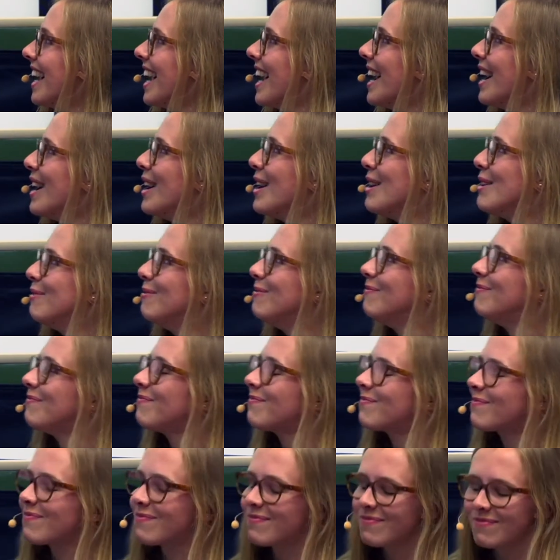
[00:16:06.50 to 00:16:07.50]
Um,
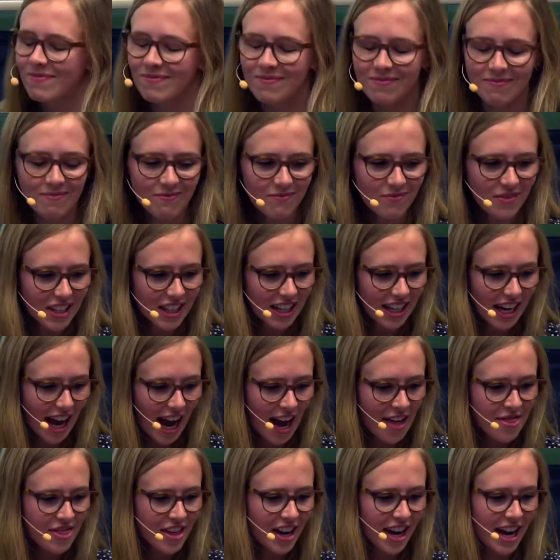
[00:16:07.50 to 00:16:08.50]

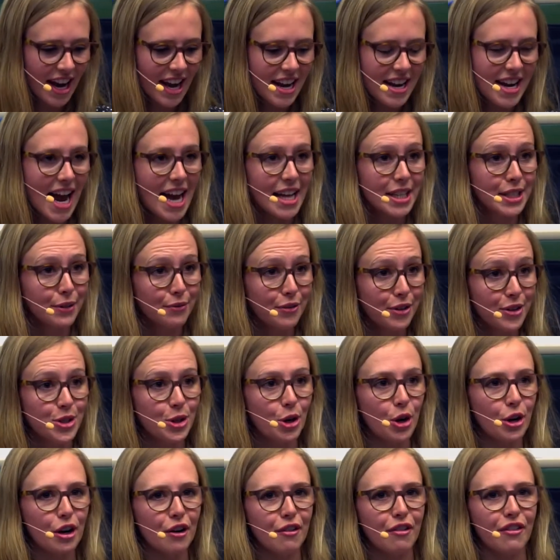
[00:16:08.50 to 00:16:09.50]
and then as a
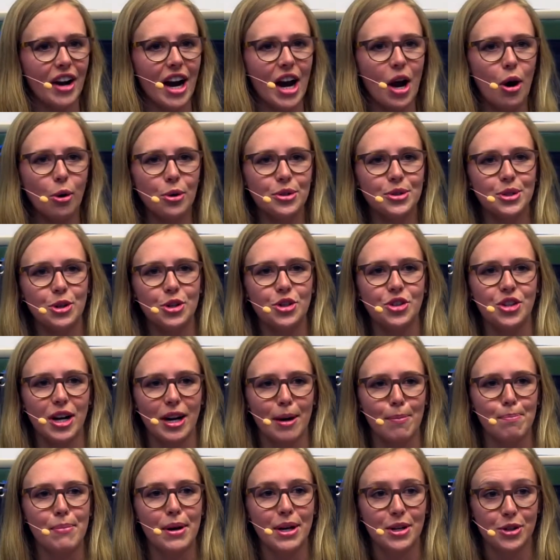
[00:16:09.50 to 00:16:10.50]
photographer, I also
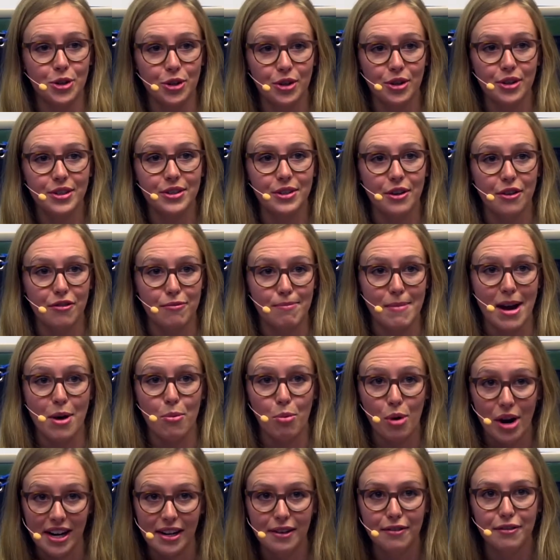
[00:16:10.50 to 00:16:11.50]
share pictures of my
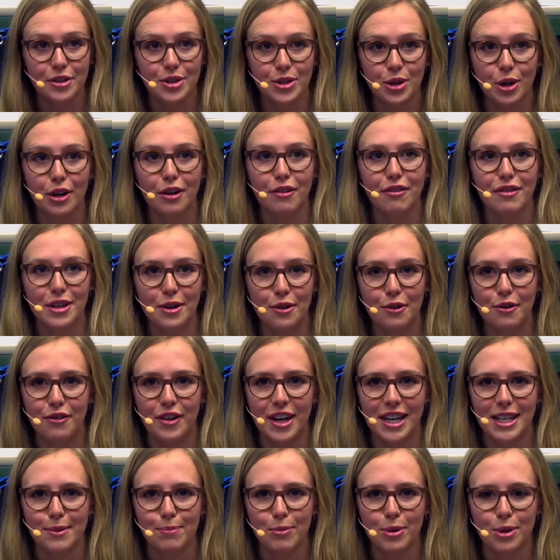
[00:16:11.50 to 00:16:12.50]
wedding photography on
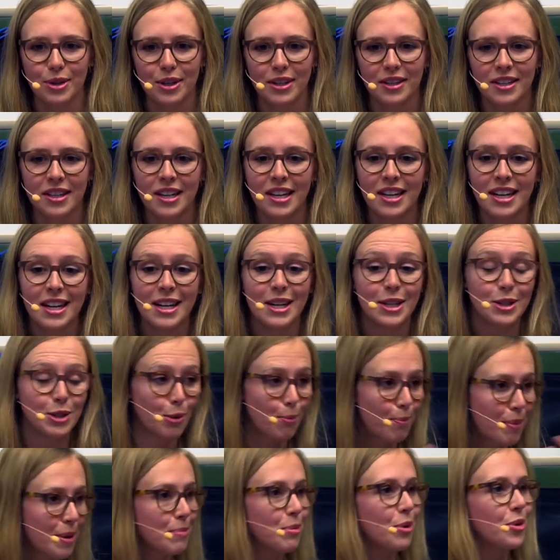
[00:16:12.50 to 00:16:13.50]
Facebook
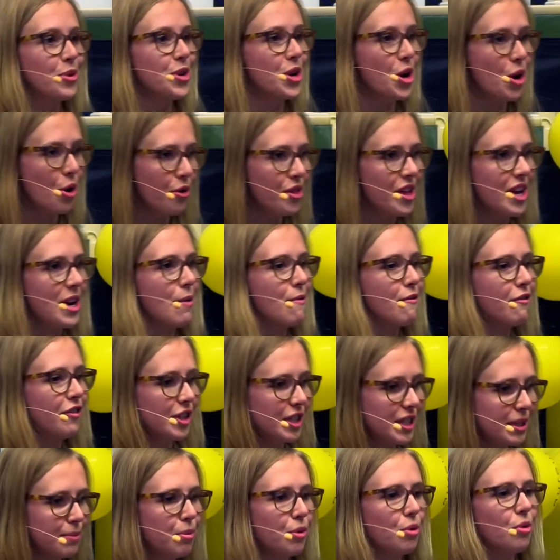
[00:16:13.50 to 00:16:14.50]
so people know that I'm
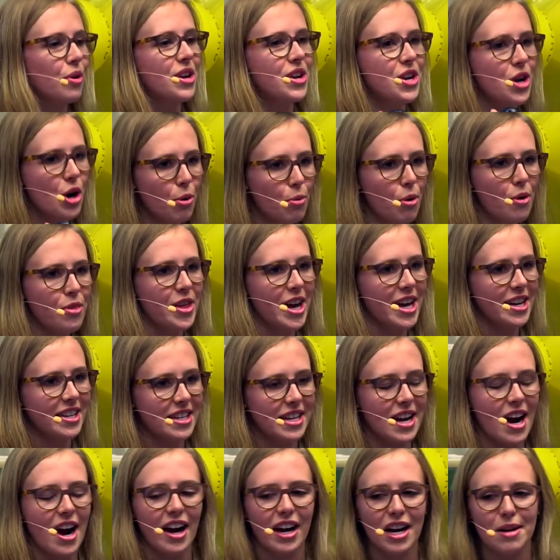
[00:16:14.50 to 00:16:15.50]
visible and know what they
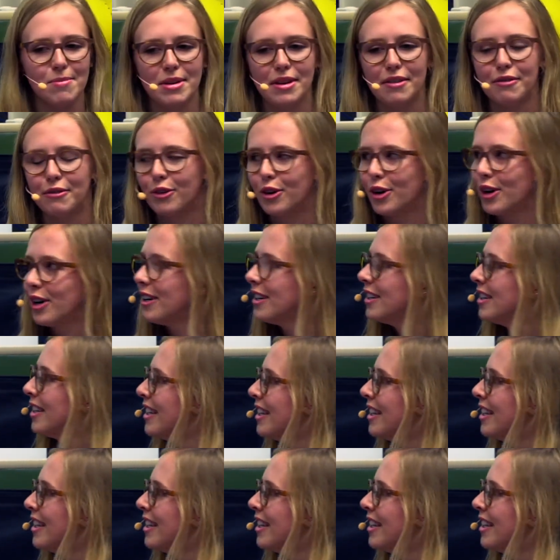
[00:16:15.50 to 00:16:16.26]
can hire me for.